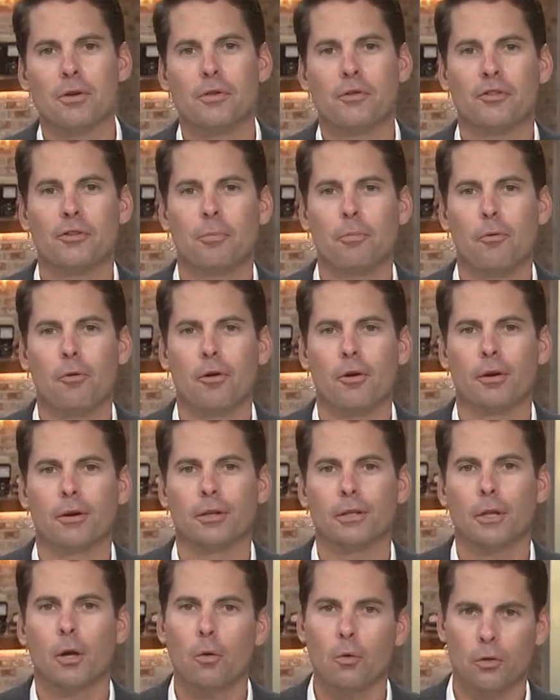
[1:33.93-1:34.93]
can support
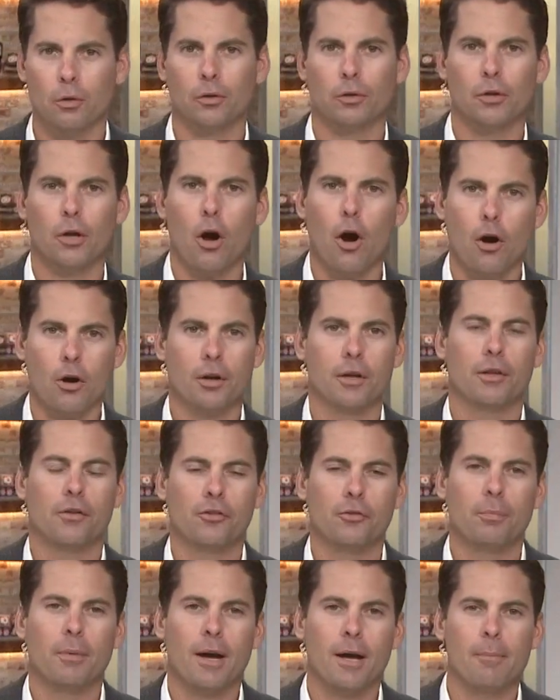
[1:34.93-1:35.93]
local
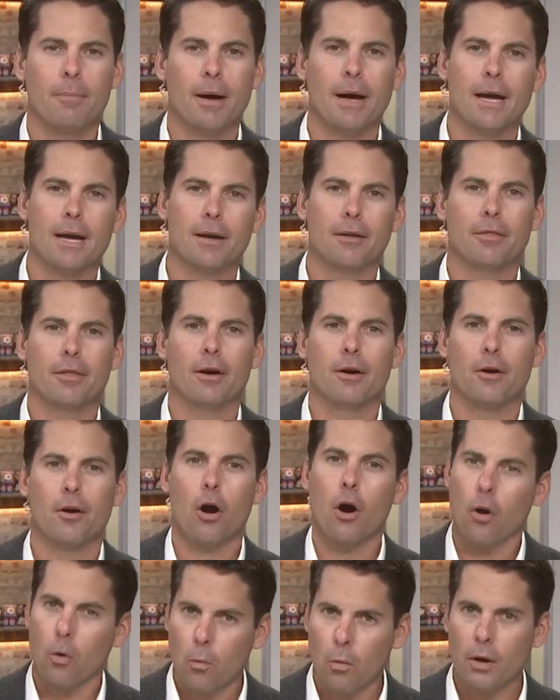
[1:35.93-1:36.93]
artists by buying their
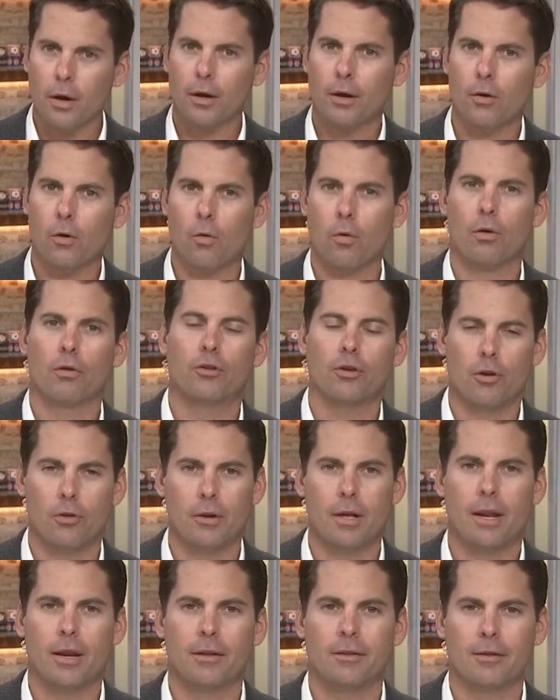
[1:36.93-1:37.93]
artwork or
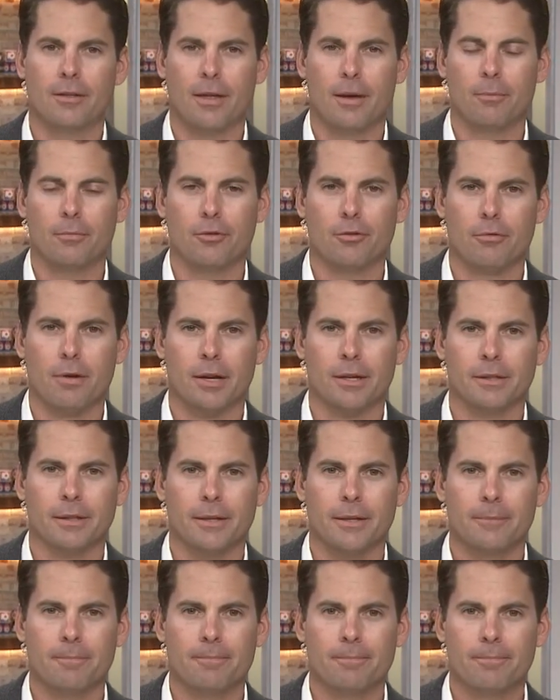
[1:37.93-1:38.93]
donating to them directly.